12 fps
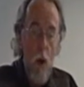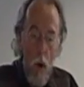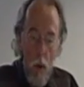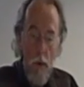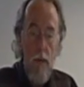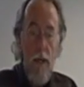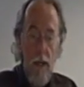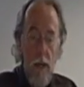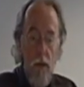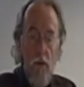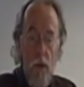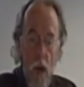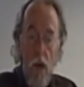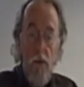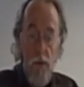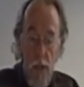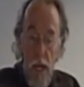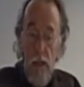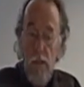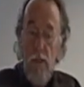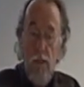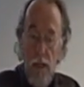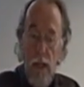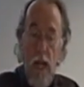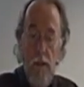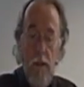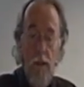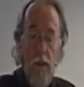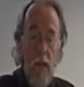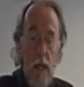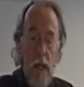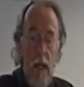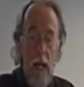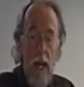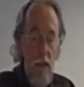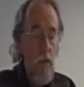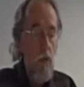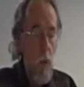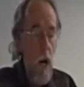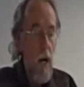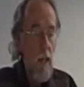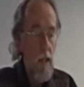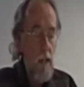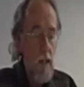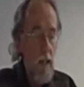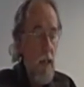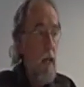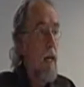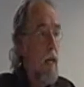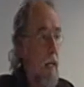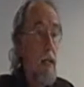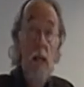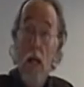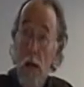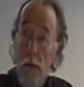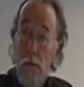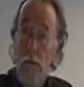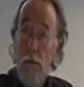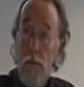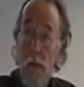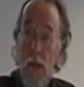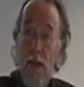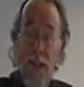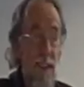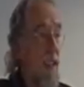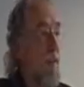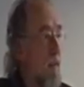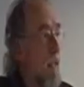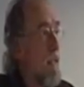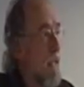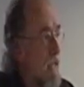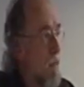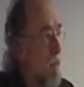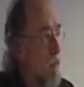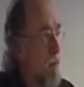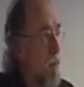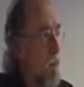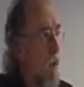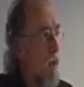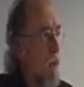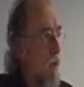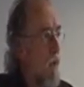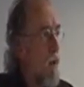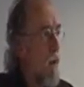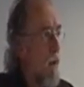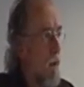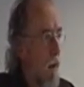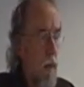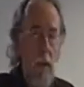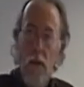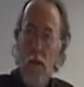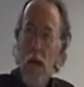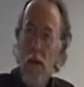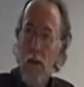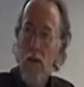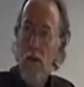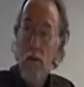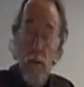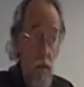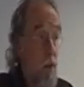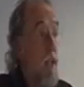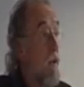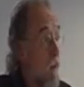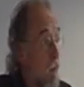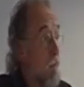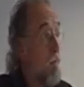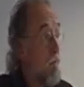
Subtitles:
All things are chained together, entwined in love. They're verliebt. So I think you get this in Ficino,